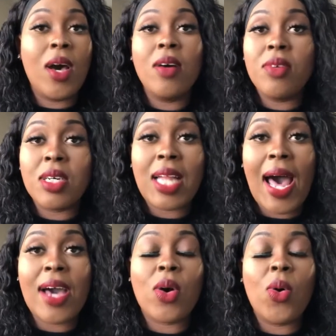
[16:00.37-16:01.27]

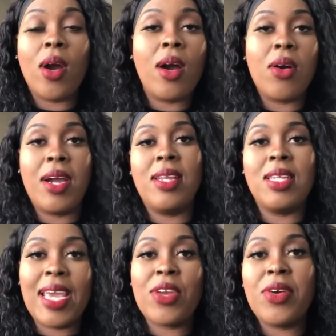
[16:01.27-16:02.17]
o'clock or
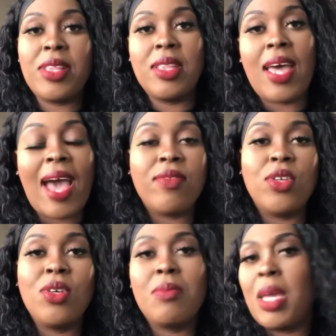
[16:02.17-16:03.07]
later in the
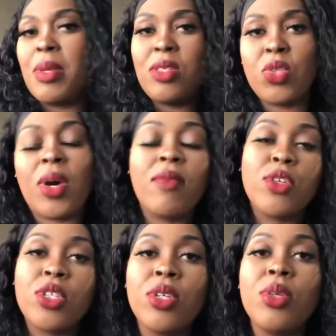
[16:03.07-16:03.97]
afternoon, maybe 12 or
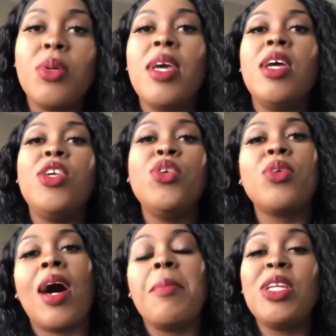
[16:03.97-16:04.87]
2, you
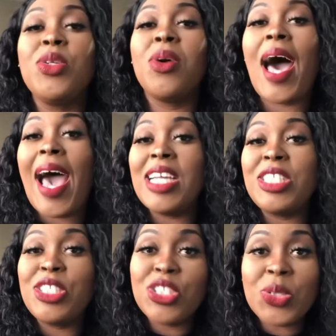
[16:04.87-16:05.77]
come and do an
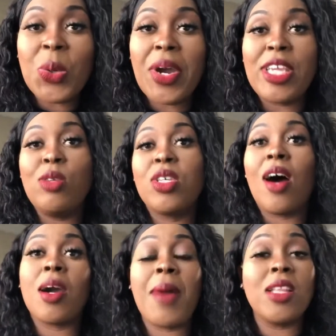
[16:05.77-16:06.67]
IG story and you
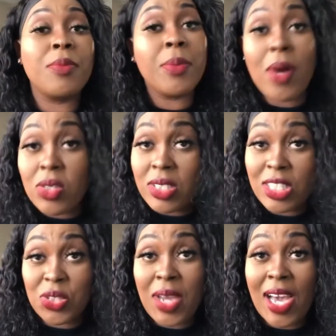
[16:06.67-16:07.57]
talk about the promotion that
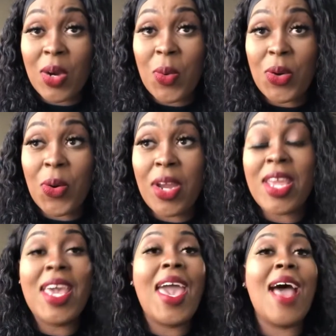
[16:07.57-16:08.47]
you got going on.
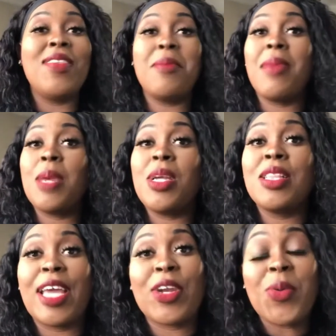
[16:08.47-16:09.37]
And then maybe
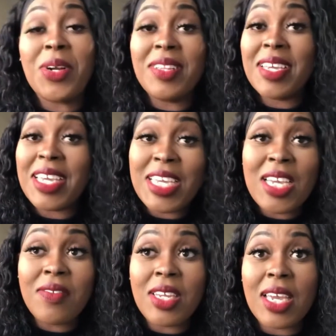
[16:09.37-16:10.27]
later on in the
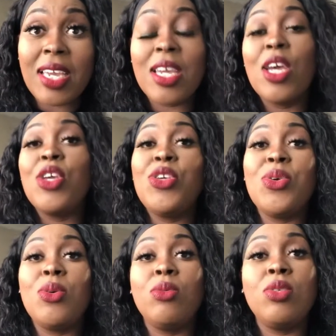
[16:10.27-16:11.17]
evening,
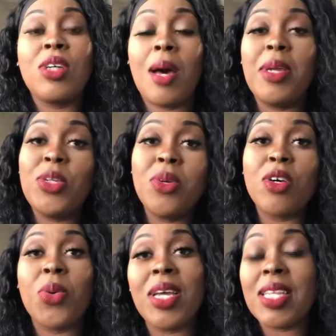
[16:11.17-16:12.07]
you come and do a
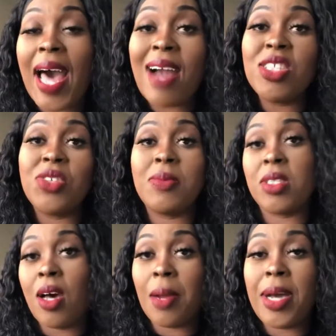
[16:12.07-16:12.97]
quick live stream to
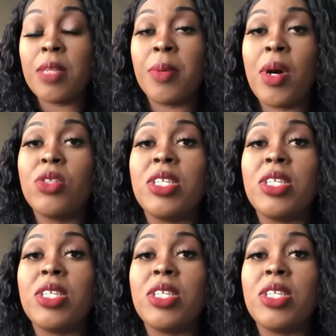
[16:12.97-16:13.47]
talk about the promotion.